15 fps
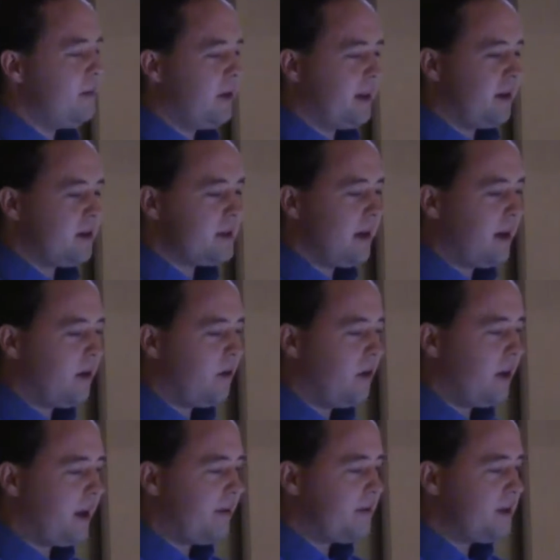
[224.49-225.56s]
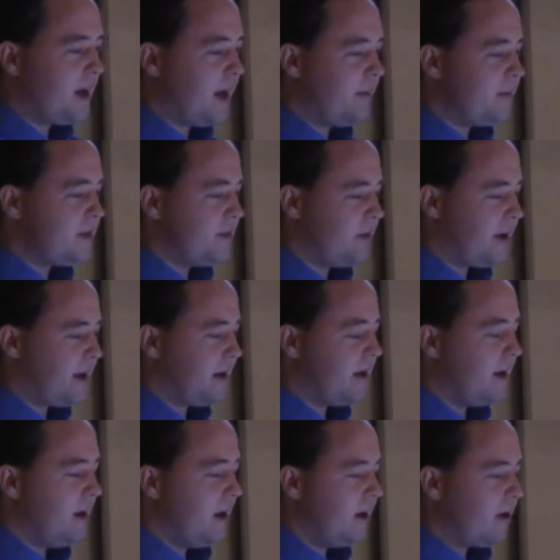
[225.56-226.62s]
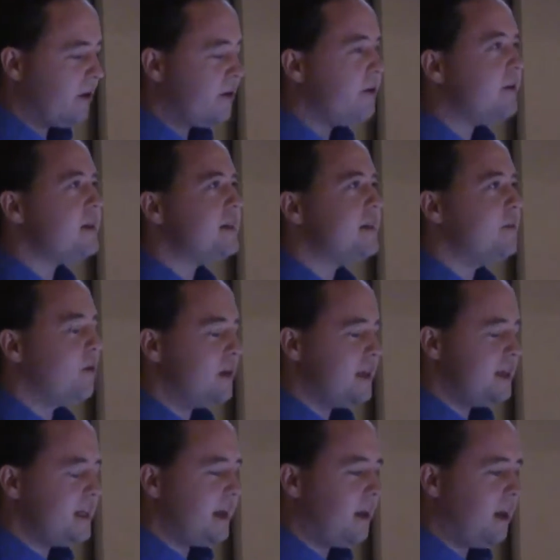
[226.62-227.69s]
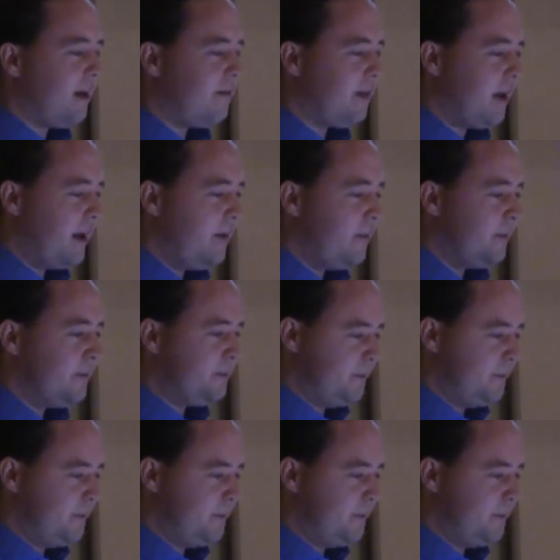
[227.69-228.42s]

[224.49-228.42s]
but there's not a whole lot of time, so we can go through this in more detail offline.